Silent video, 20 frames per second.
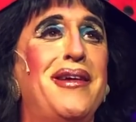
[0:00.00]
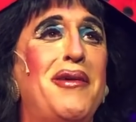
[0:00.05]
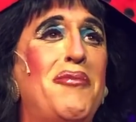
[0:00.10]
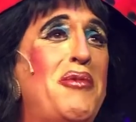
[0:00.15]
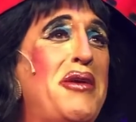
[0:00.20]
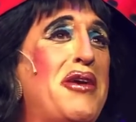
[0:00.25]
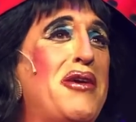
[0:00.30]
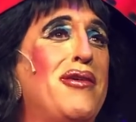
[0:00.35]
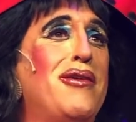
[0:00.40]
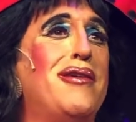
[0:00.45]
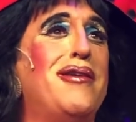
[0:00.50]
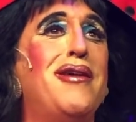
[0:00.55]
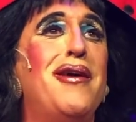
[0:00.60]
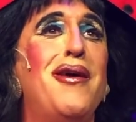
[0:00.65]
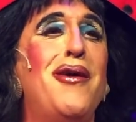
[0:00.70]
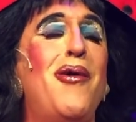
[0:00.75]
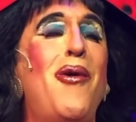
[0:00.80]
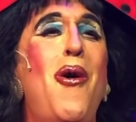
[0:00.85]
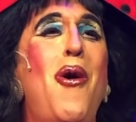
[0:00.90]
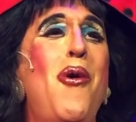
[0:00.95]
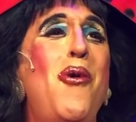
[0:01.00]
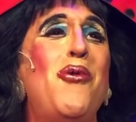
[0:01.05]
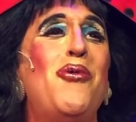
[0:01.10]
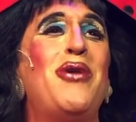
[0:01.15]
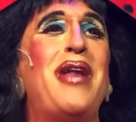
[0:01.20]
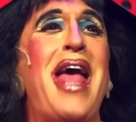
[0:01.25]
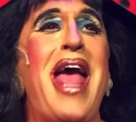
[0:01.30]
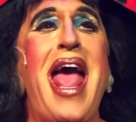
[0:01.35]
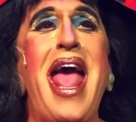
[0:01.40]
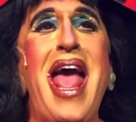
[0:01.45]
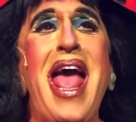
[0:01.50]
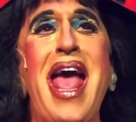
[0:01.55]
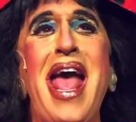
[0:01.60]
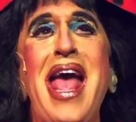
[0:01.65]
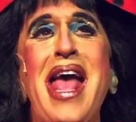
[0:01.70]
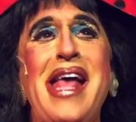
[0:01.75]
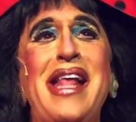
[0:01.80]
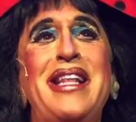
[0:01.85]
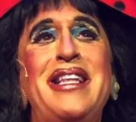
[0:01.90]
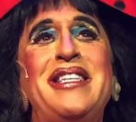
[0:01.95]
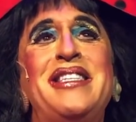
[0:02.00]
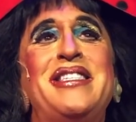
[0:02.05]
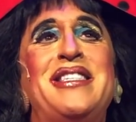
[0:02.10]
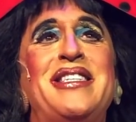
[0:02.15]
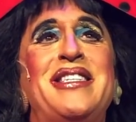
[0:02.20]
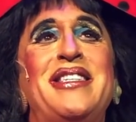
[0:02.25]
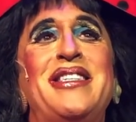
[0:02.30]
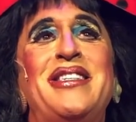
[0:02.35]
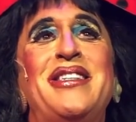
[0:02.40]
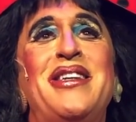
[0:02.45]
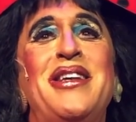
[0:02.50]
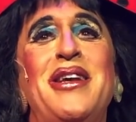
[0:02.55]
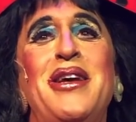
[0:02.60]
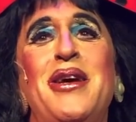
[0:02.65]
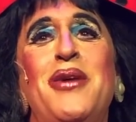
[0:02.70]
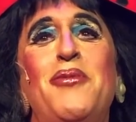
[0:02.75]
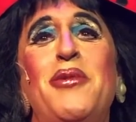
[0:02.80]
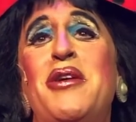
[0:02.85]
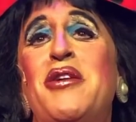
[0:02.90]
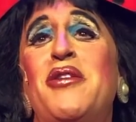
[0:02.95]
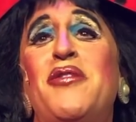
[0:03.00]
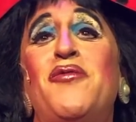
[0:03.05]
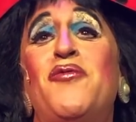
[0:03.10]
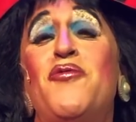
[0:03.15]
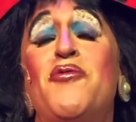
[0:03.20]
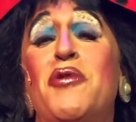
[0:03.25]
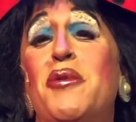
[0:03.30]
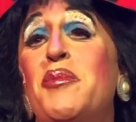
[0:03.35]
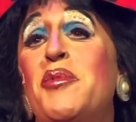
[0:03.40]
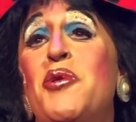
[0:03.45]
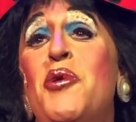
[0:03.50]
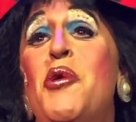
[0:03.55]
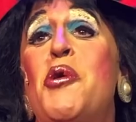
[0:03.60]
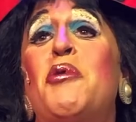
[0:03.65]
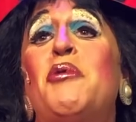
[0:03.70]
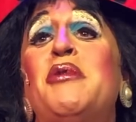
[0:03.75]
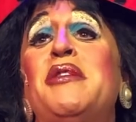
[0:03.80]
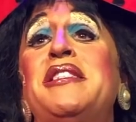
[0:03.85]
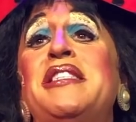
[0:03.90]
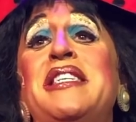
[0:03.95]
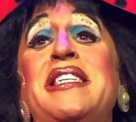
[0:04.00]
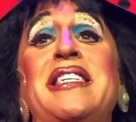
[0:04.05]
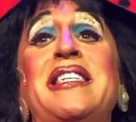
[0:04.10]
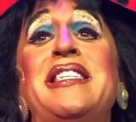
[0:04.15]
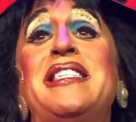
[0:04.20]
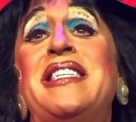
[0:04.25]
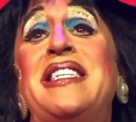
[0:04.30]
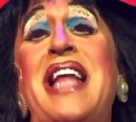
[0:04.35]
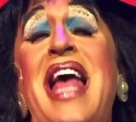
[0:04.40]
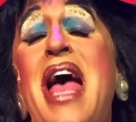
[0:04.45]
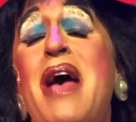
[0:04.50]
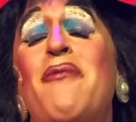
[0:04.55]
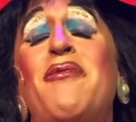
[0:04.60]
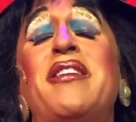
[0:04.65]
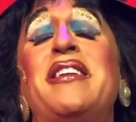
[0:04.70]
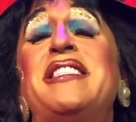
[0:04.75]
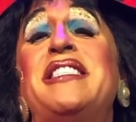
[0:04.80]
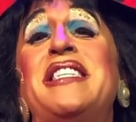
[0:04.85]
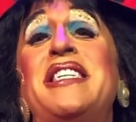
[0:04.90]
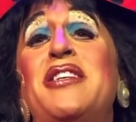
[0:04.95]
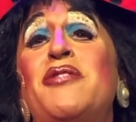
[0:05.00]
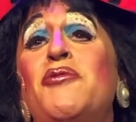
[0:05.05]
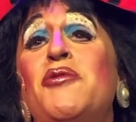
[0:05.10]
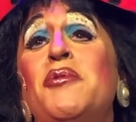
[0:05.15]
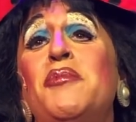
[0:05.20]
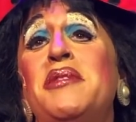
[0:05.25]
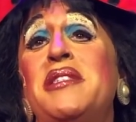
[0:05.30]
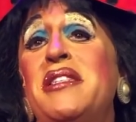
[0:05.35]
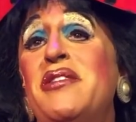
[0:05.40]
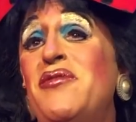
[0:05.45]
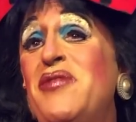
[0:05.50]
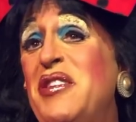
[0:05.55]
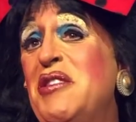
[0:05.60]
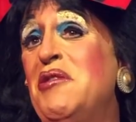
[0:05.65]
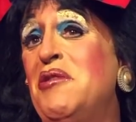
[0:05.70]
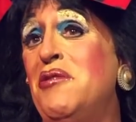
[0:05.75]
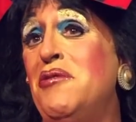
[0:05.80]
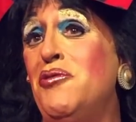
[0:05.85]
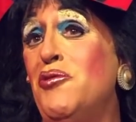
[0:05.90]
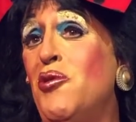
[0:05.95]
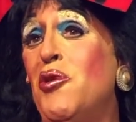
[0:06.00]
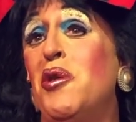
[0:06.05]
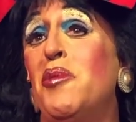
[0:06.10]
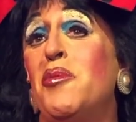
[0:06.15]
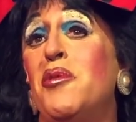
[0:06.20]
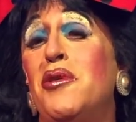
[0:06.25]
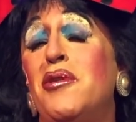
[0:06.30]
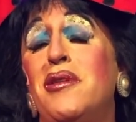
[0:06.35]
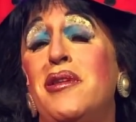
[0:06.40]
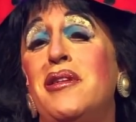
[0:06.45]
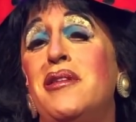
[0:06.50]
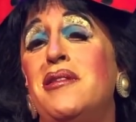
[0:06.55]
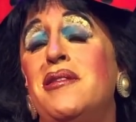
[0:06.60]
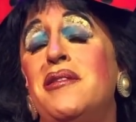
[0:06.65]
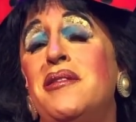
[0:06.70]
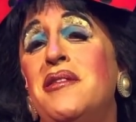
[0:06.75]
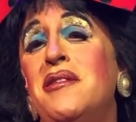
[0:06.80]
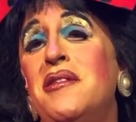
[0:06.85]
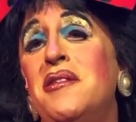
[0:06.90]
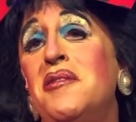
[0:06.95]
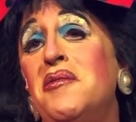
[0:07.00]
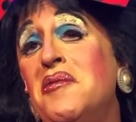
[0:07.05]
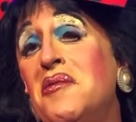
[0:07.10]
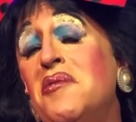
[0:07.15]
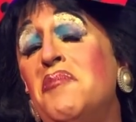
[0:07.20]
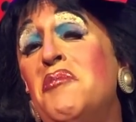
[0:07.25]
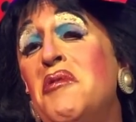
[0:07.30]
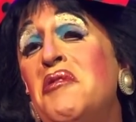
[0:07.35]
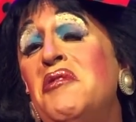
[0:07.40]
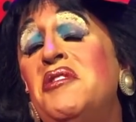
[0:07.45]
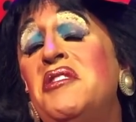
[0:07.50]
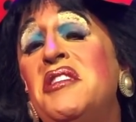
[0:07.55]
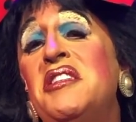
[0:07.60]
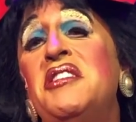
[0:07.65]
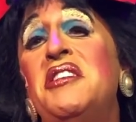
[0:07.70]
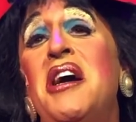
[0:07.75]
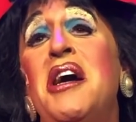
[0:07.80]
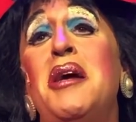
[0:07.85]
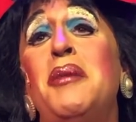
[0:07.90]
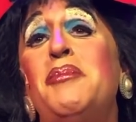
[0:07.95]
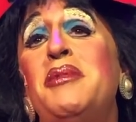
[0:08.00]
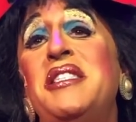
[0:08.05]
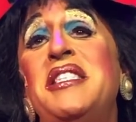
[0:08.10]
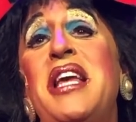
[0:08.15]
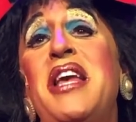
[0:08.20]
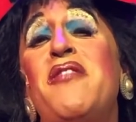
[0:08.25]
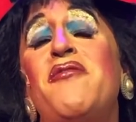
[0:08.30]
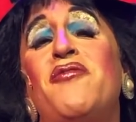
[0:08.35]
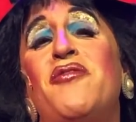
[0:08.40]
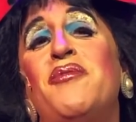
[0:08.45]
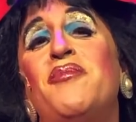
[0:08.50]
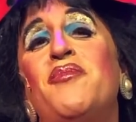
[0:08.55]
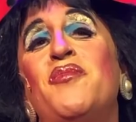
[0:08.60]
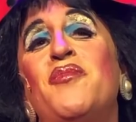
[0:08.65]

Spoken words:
we could hold hands, and we could form choruses and advocacy groups and feel normal and most of the time safe.